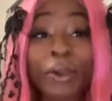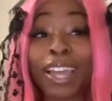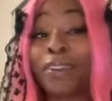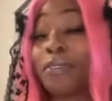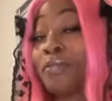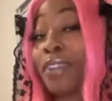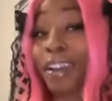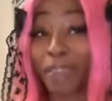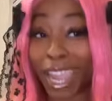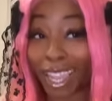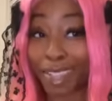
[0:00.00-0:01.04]
Like, I don't know if y'all ever
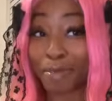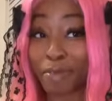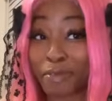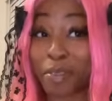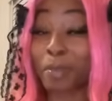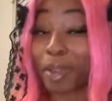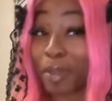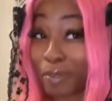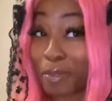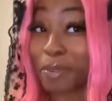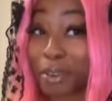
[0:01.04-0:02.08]
had that before, but
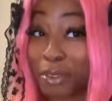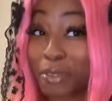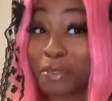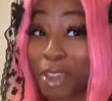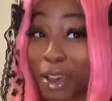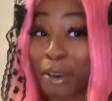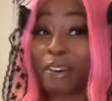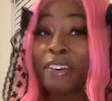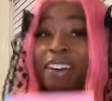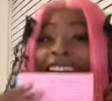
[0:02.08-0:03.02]
if you know, you know.